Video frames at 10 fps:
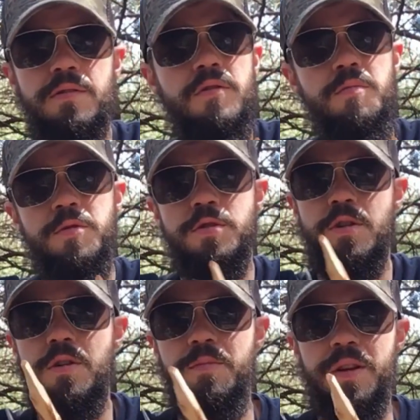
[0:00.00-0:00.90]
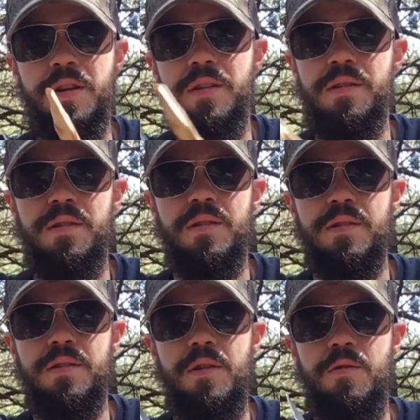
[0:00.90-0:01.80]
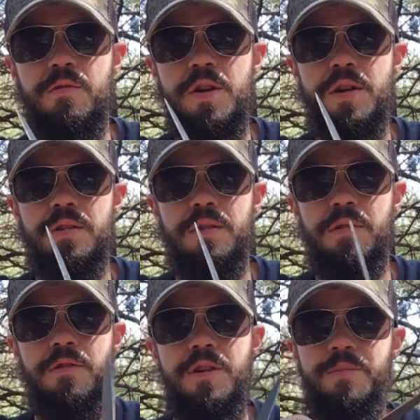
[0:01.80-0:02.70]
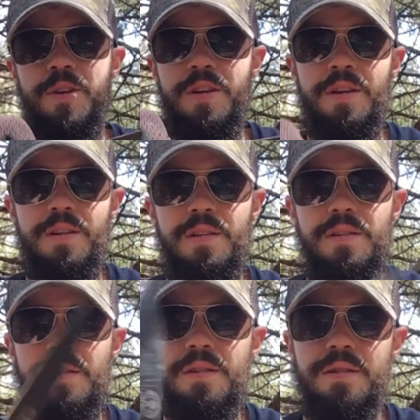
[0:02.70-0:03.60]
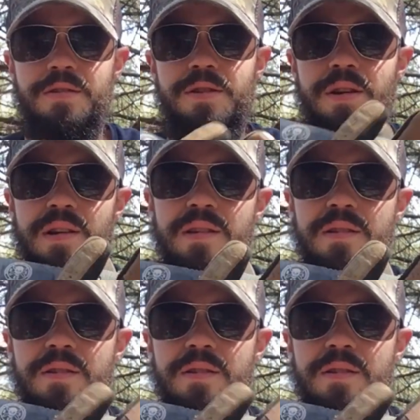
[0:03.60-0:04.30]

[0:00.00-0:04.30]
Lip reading: super sharp because it's going right into the ground. You get the gist.